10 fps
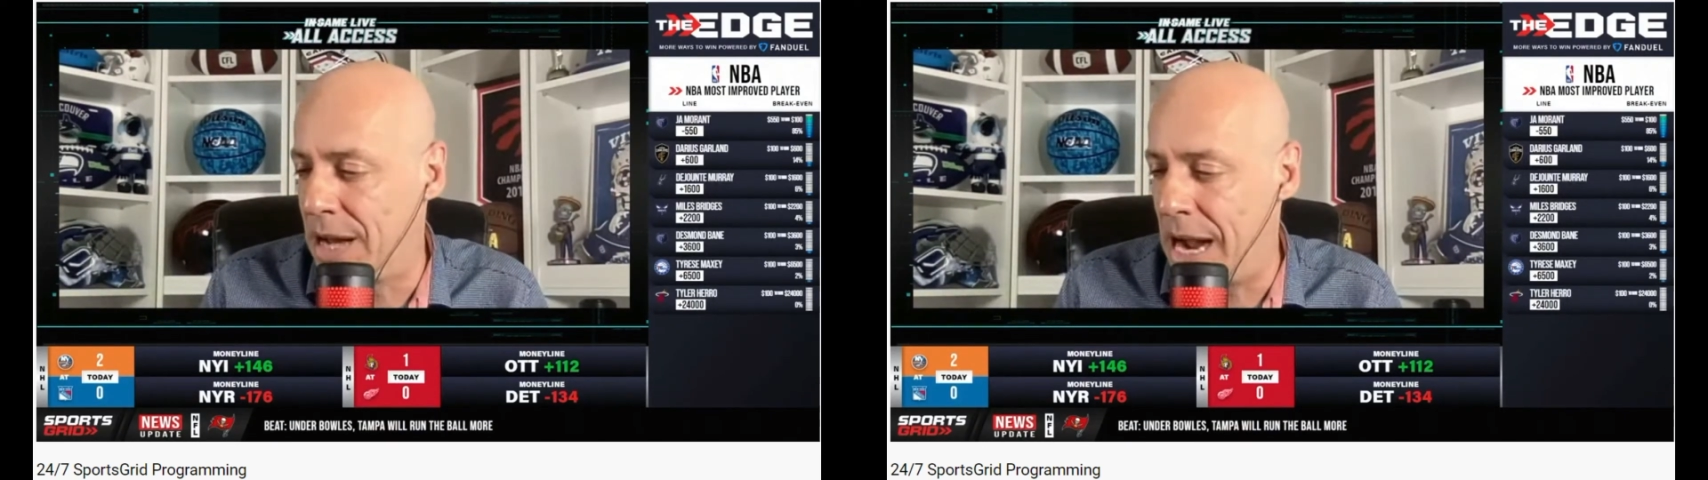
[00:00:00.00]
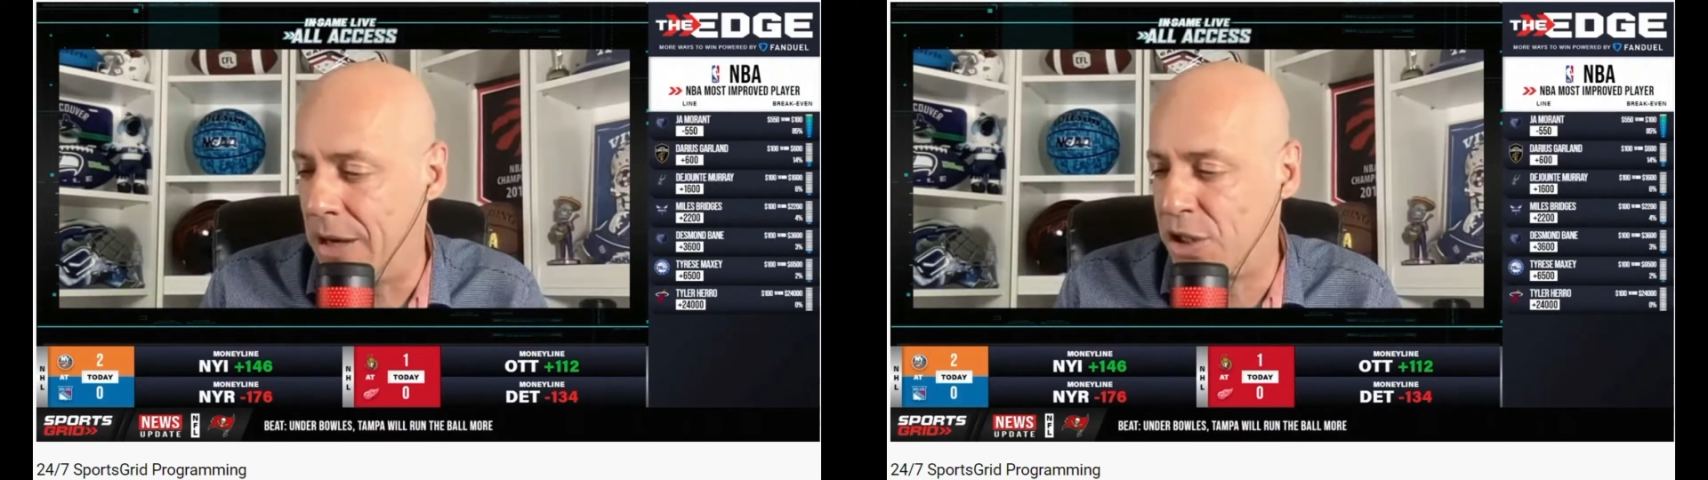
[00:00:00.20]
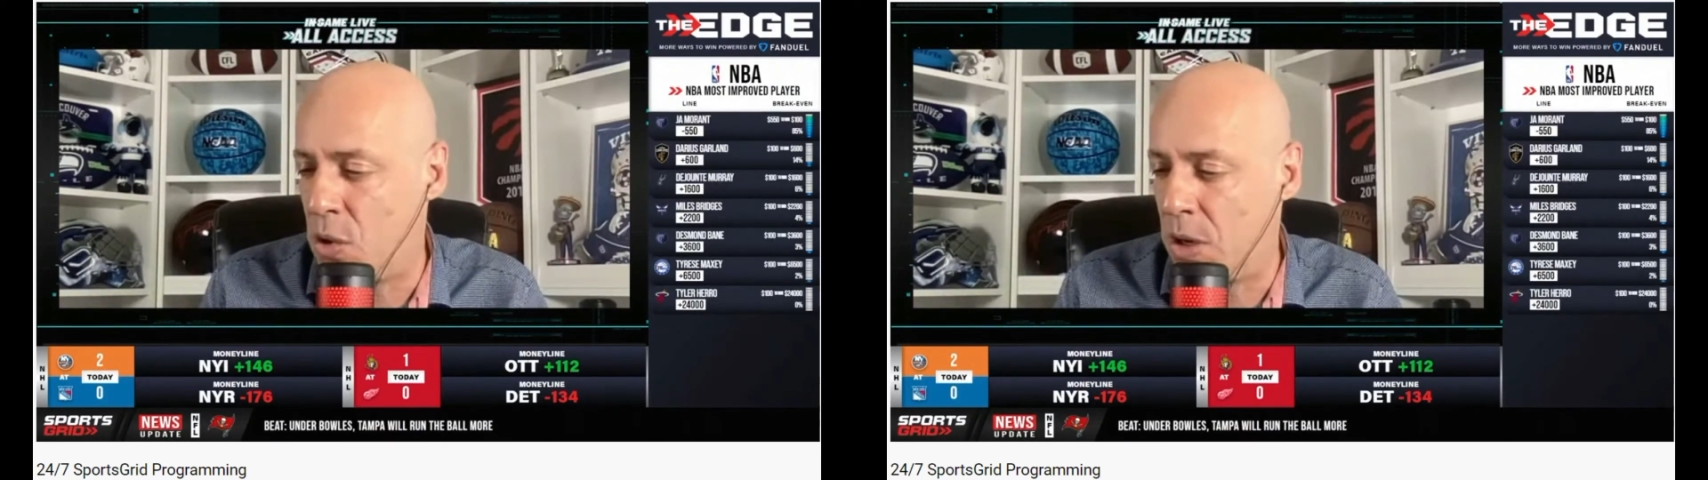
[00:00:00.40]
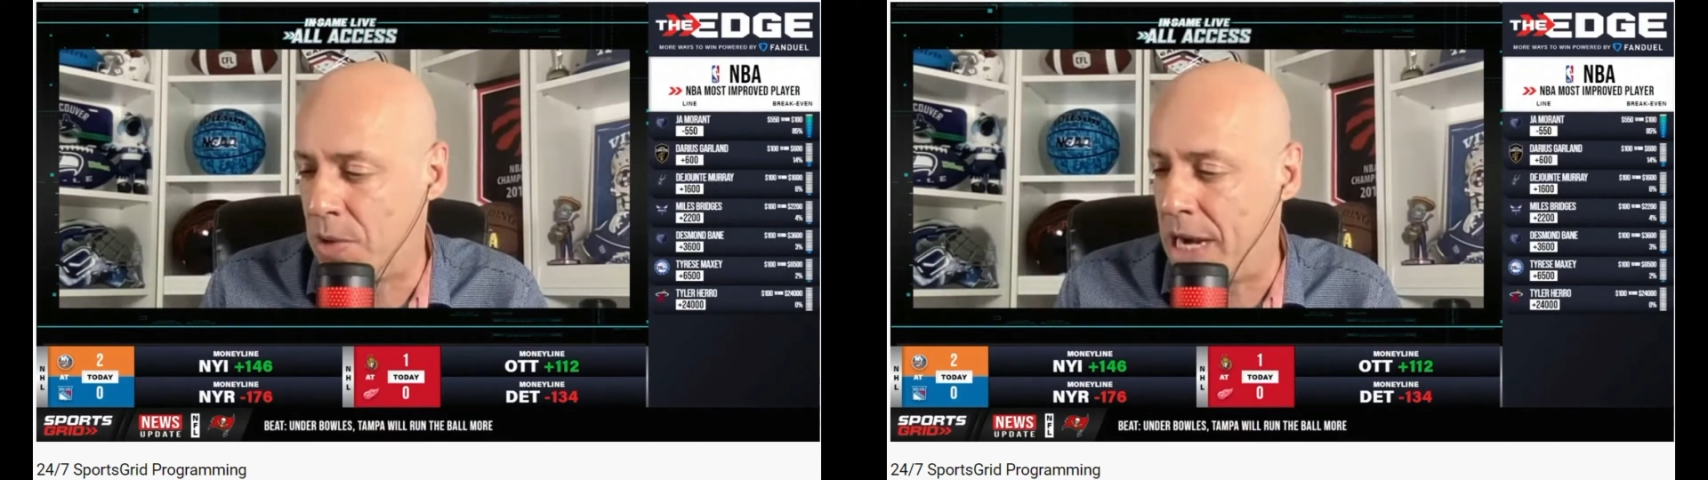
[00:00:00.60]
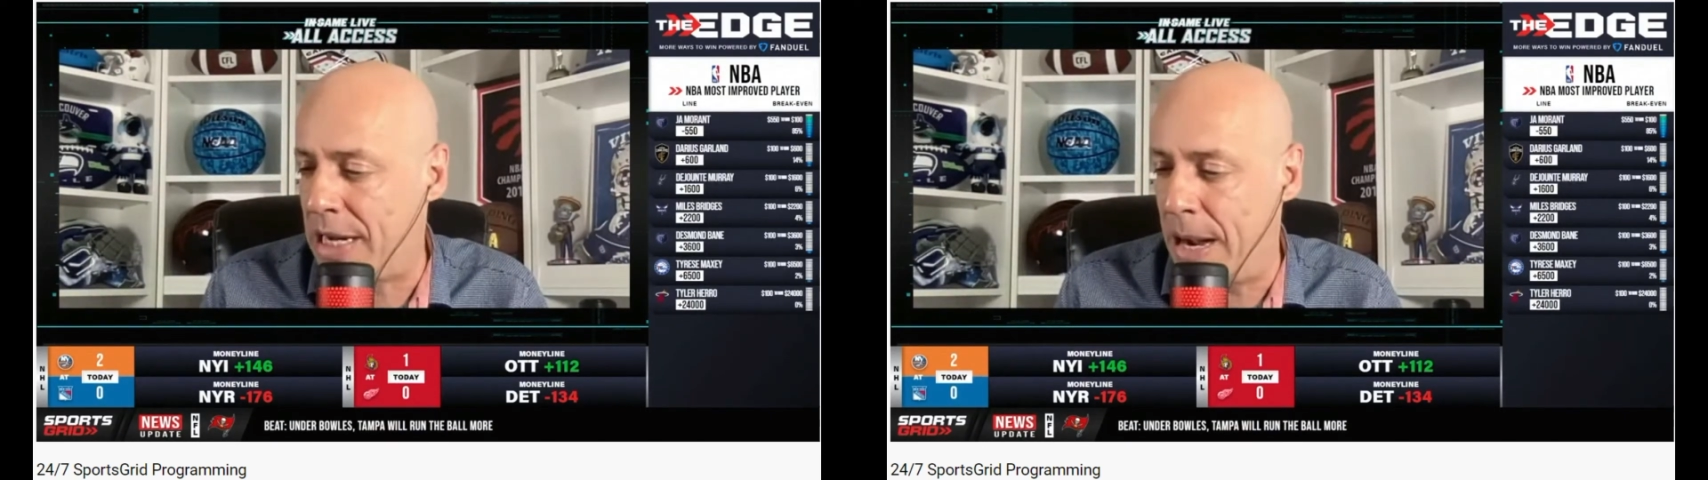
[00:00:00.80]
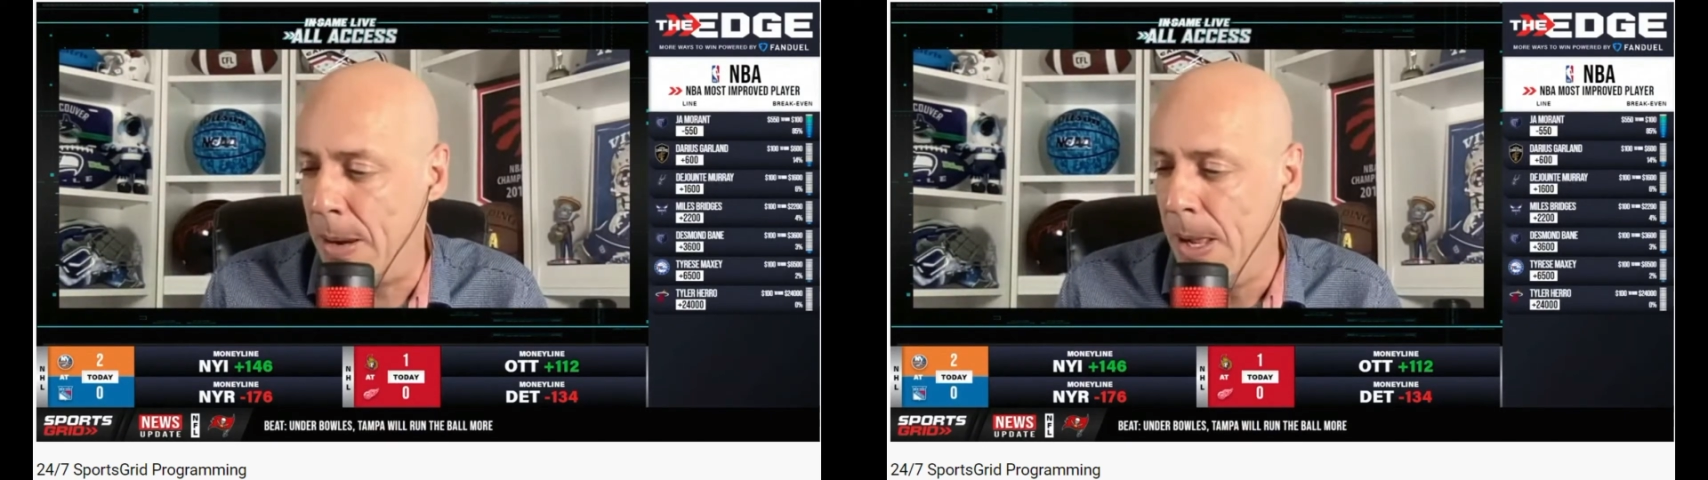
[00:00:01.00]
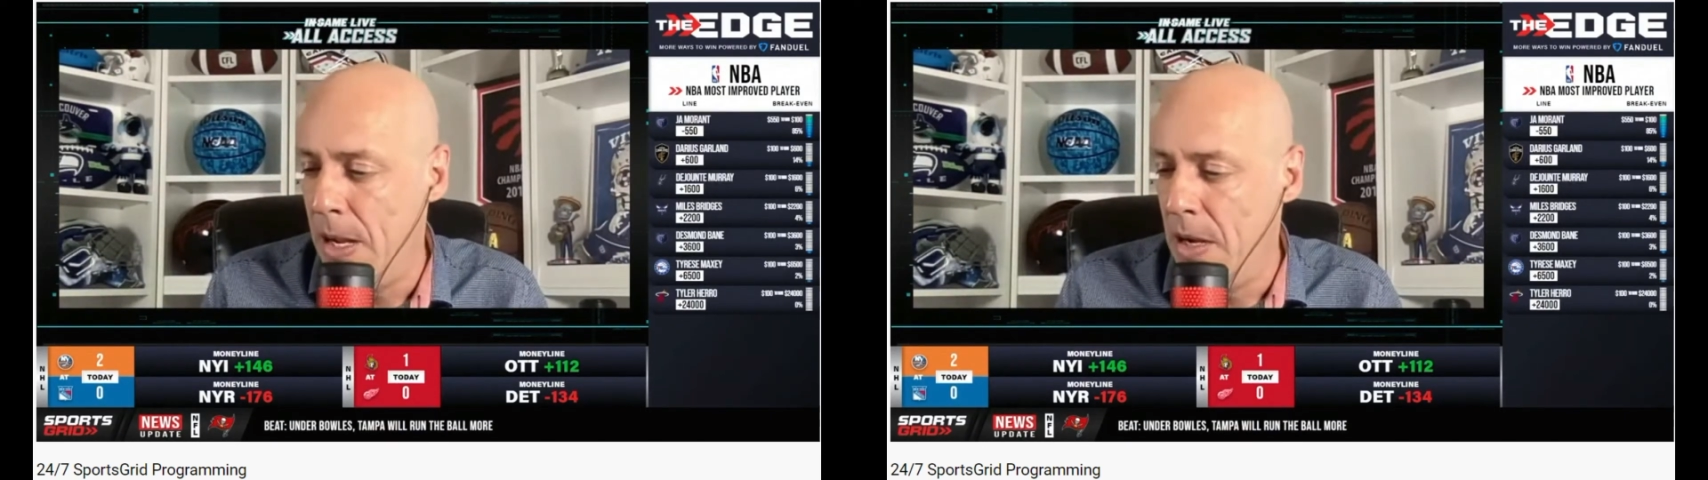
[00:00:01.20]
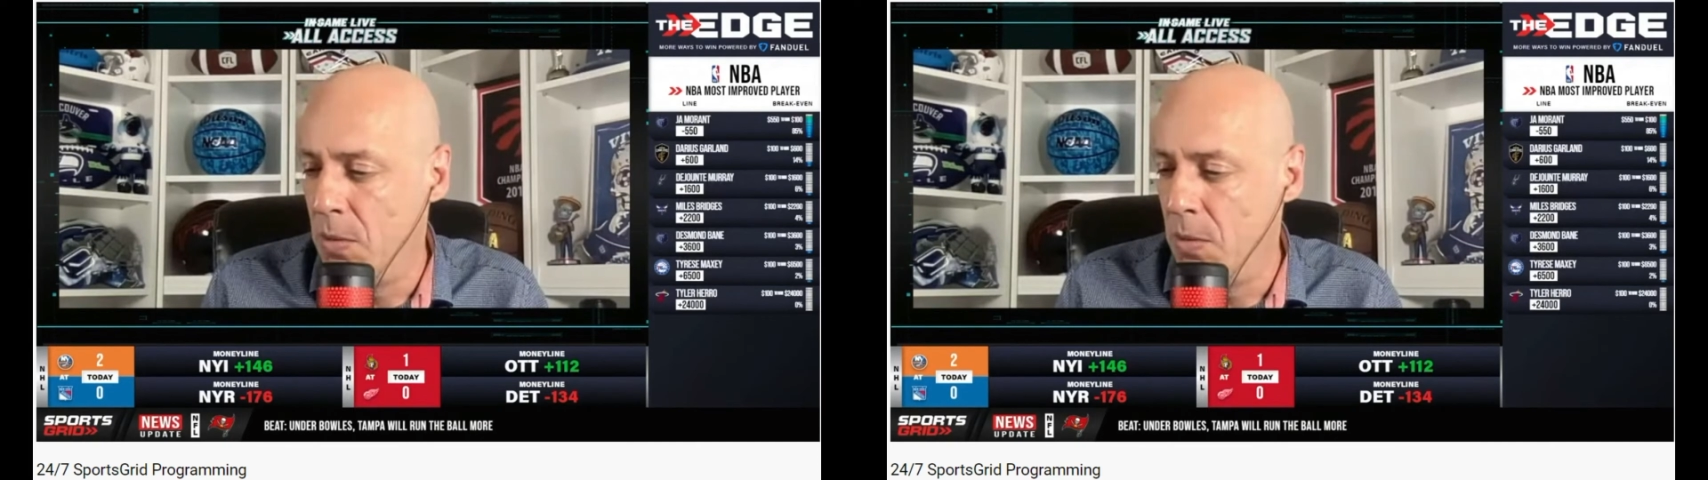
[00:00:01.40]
a little higher scoring right now.